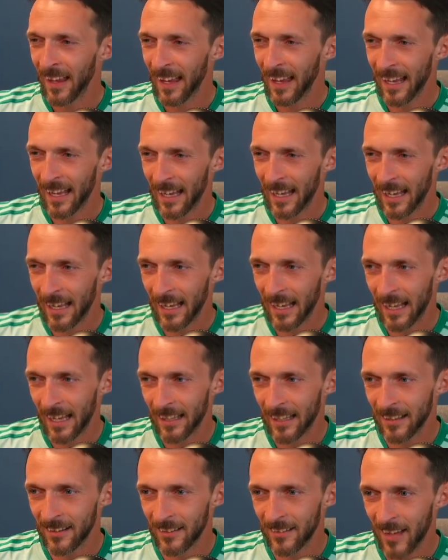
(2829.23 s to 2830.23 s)

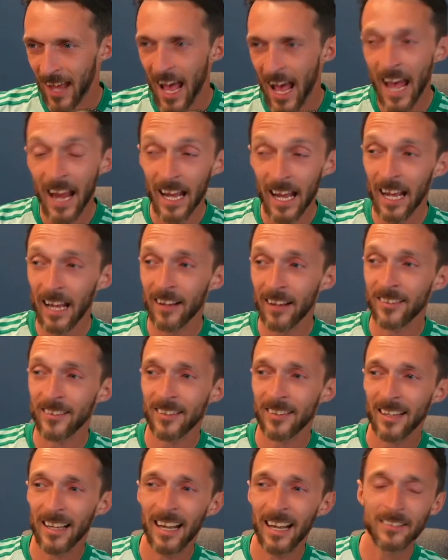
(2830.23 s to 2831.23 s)
and Ajax
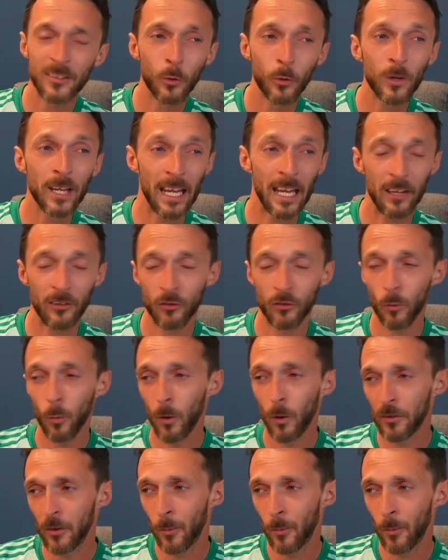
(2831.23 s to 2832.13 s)
had an okay squad.